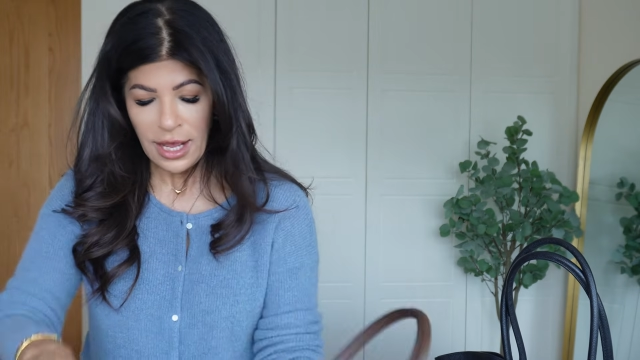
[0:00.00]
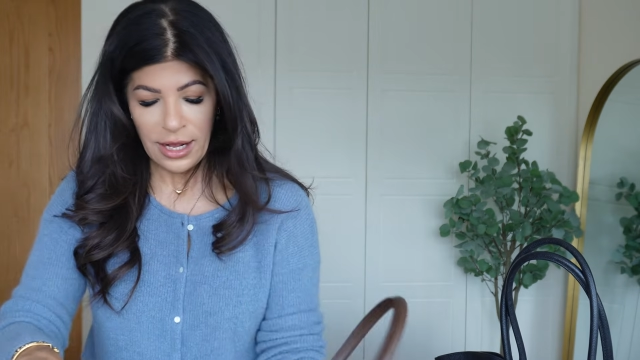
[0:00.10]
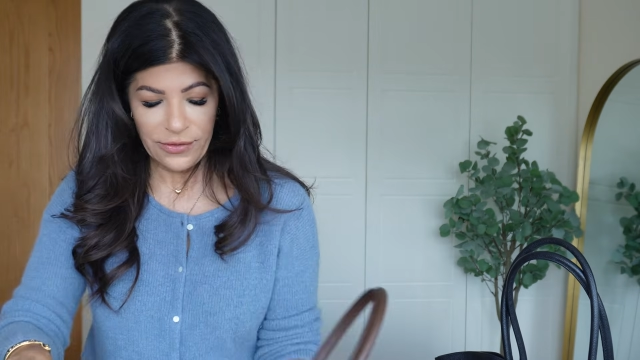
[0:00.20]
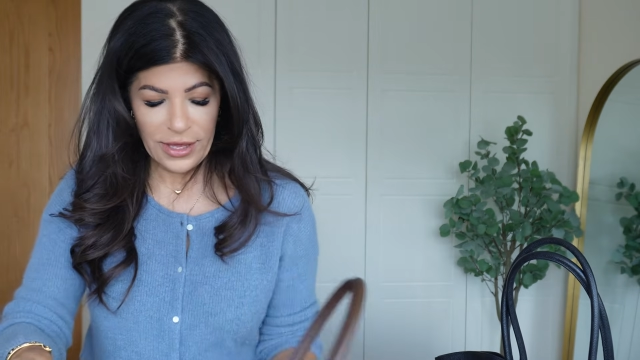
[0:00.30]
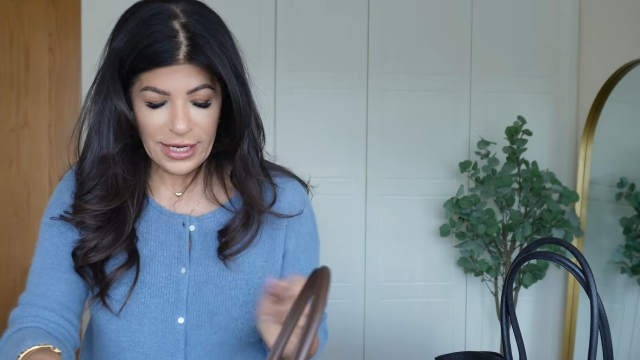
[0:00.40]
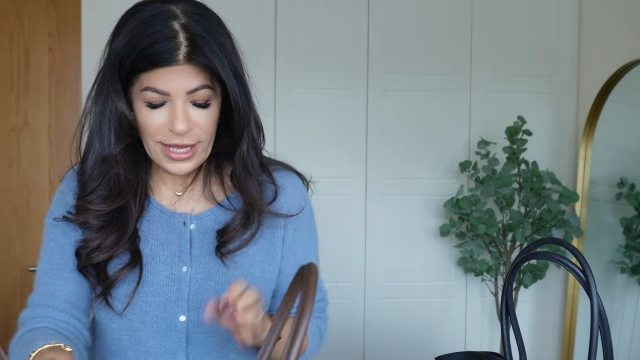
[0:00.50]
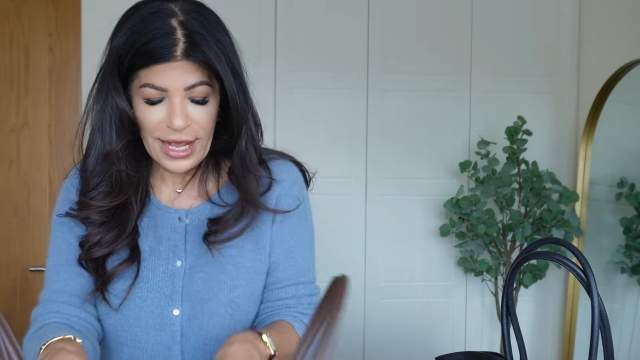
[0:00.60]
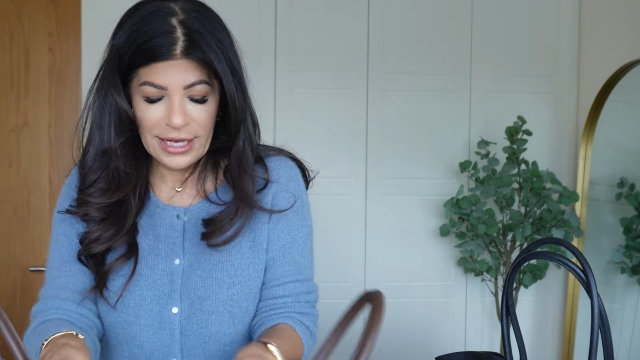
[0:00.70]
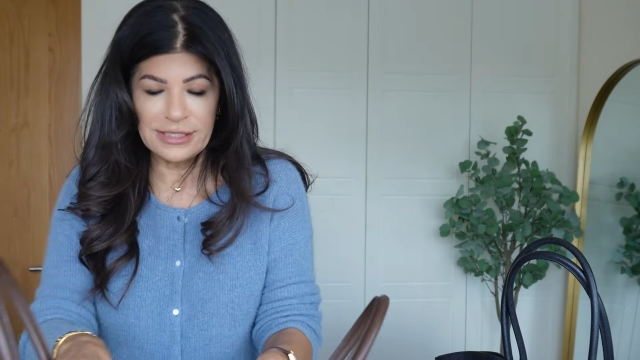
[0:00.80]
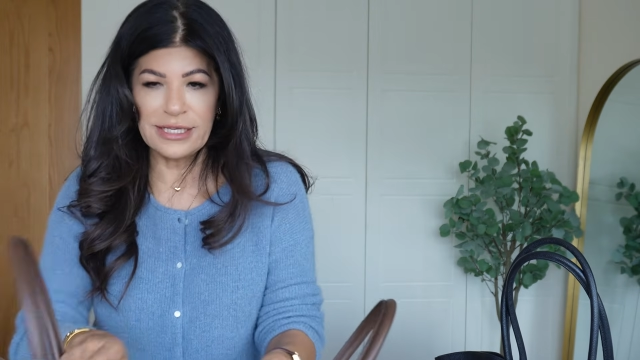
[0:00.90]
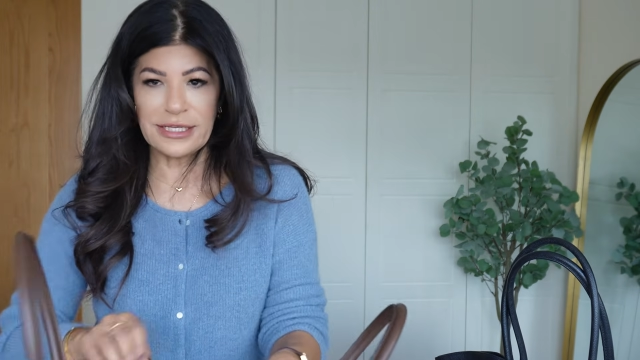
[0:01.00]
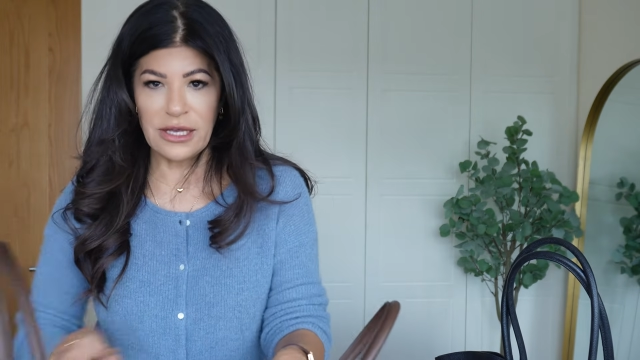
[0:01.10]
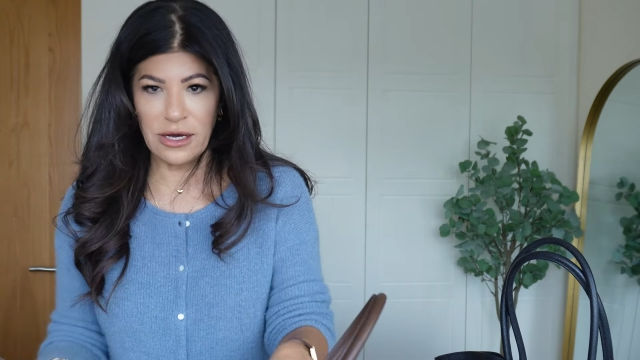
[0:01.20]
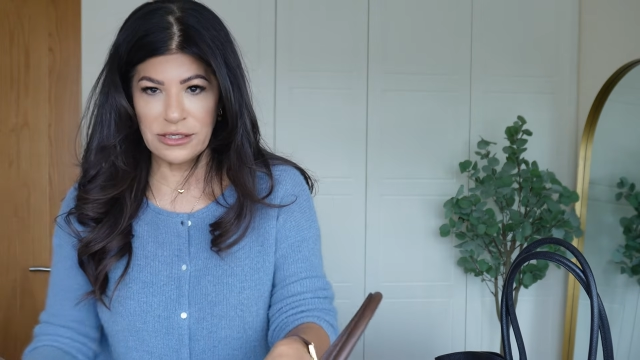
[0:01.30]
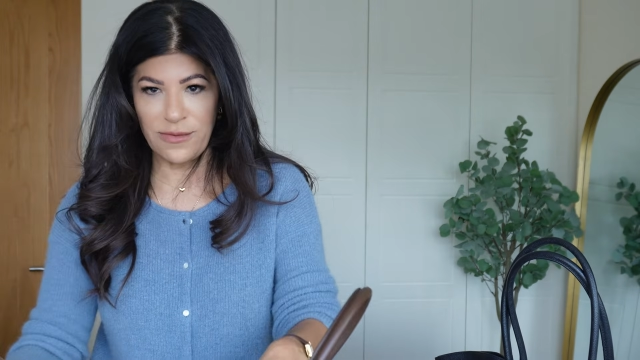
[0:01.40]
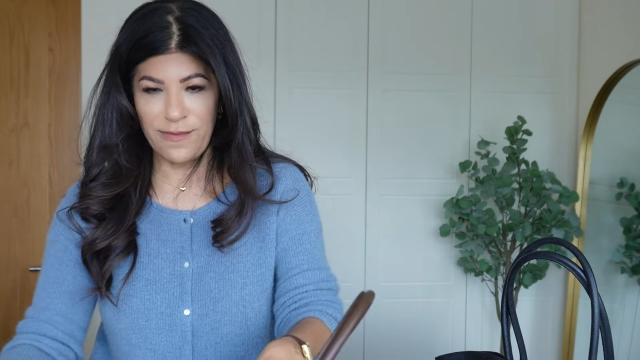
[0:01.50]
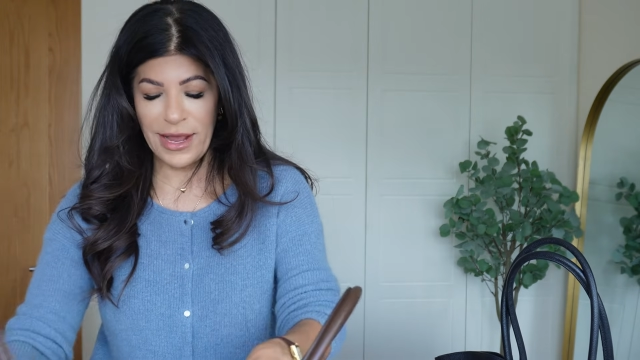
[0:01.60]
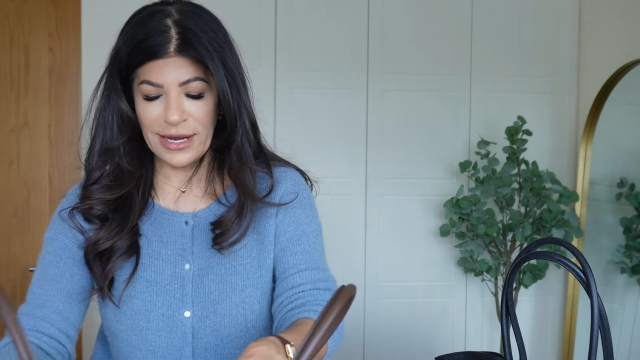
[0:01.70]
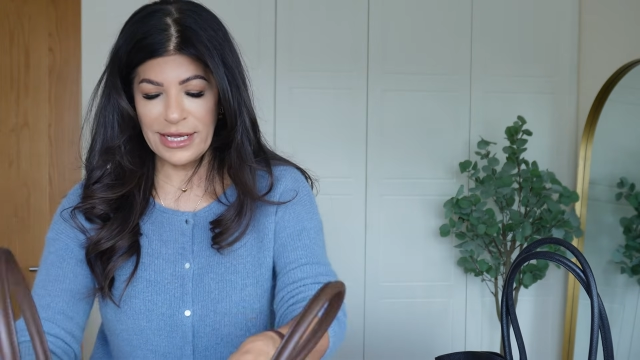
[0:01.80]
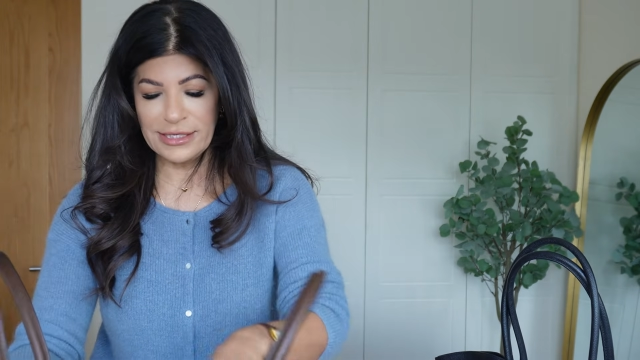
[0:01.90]
And then it has this kind of
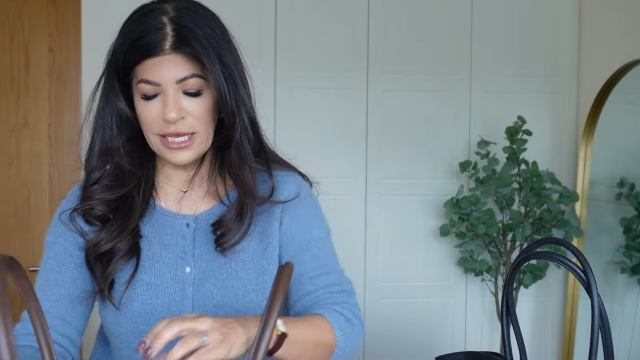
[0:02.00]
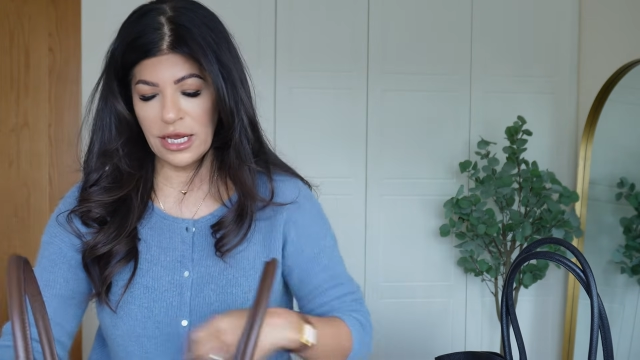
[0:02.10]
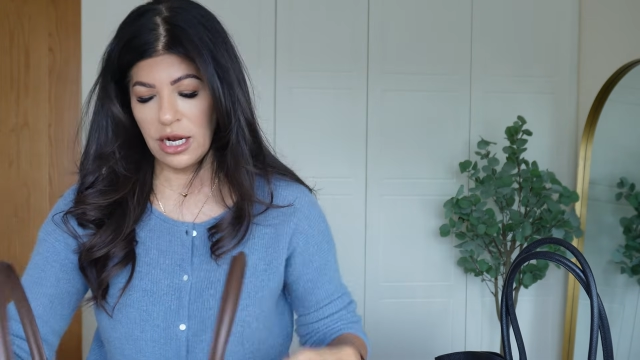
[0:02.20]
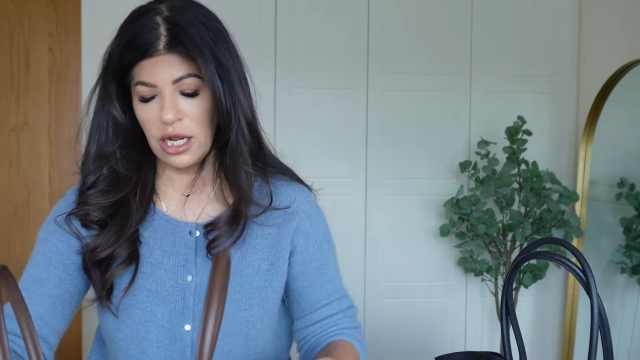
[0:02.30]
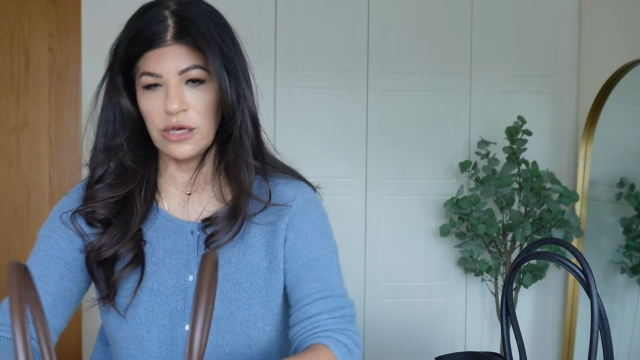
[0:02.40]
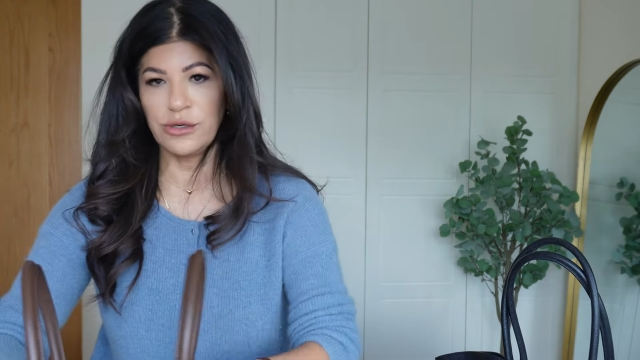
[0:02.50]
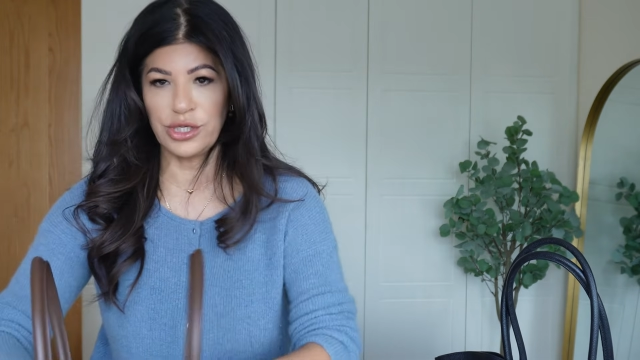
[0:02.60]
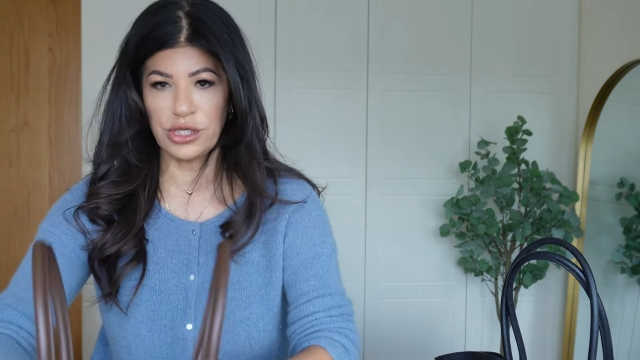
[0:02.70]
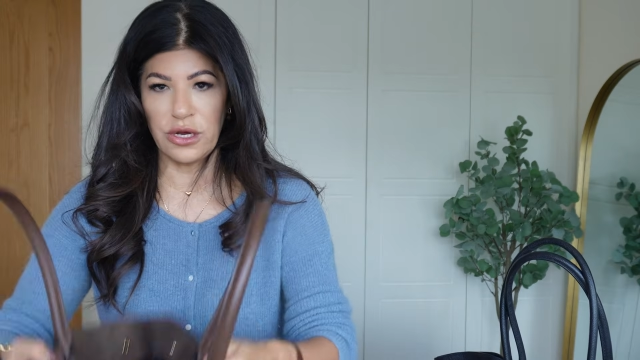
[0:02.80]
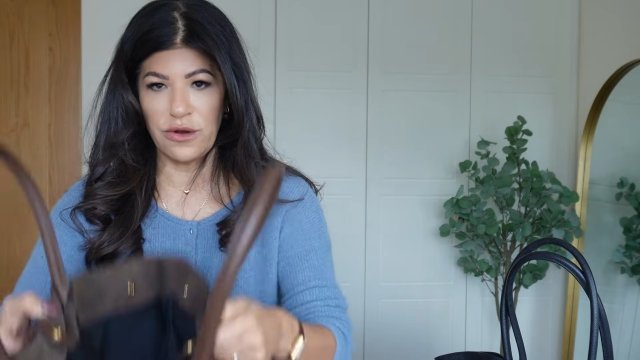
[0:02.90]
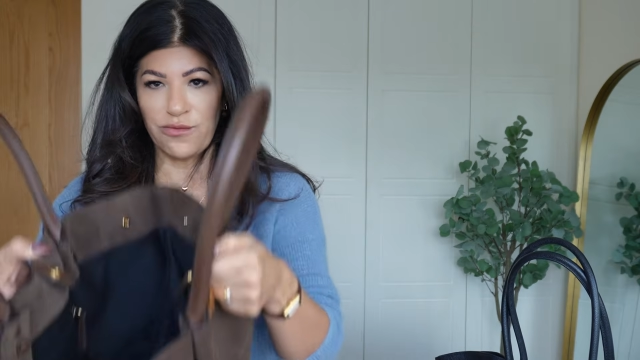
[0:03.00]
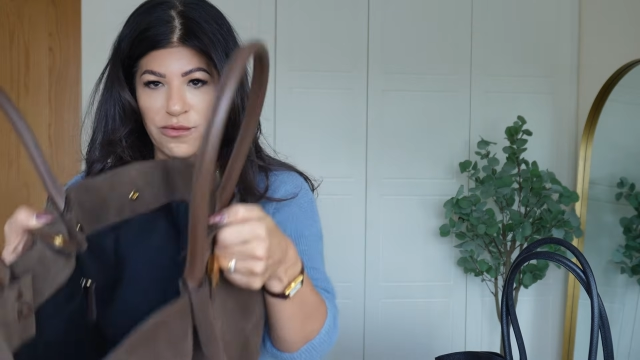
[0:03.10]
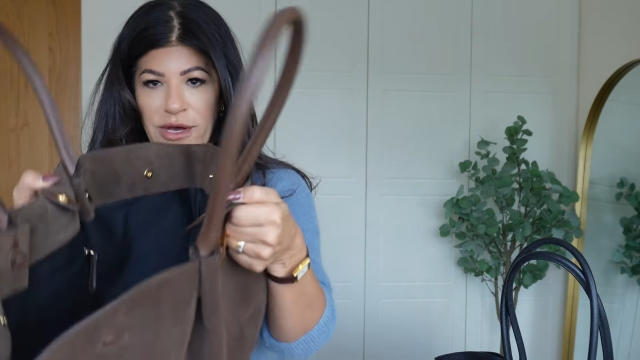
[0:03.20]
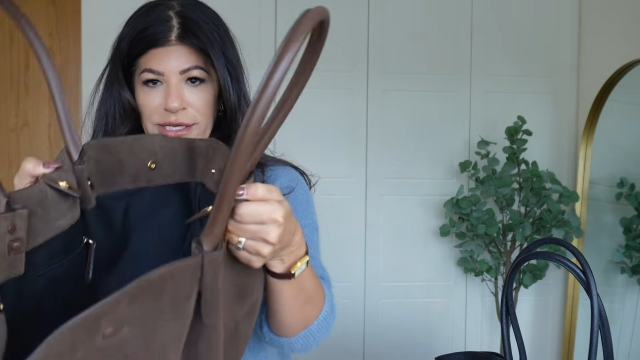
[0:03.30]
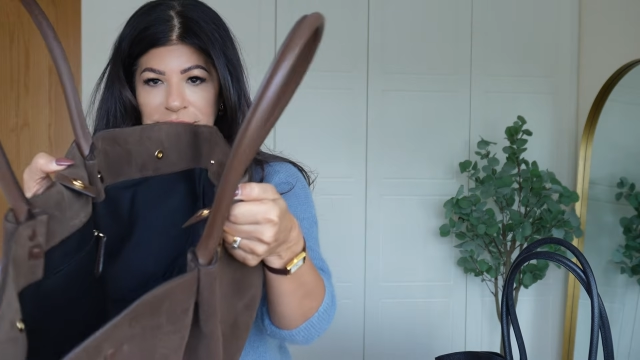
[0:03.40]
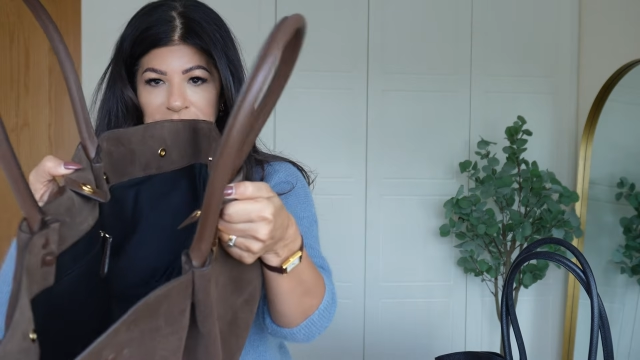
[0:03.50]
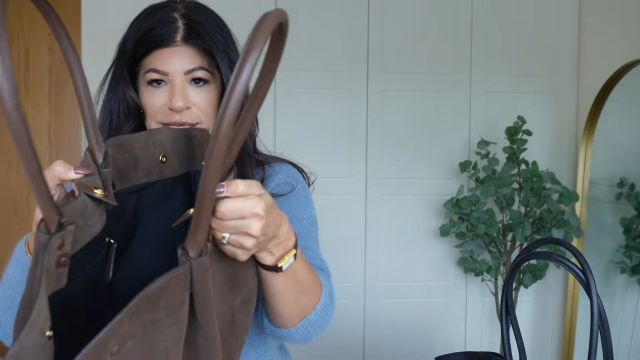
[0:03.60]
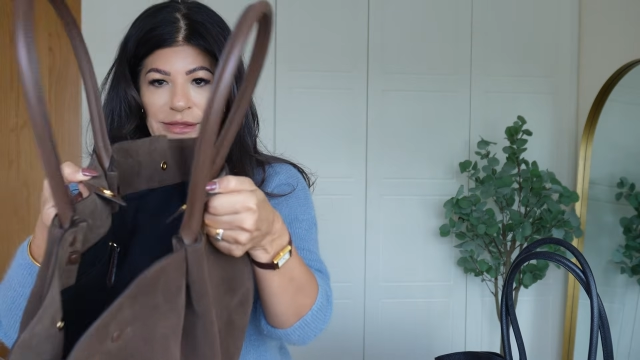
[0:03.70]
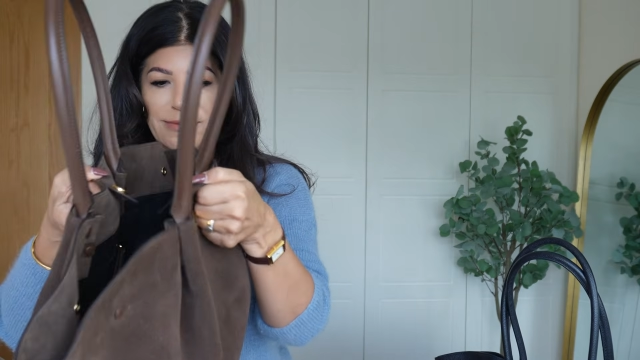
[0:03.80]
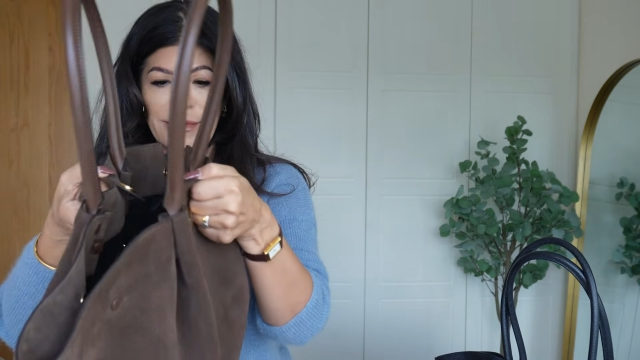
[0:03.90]
magnetic closure right in the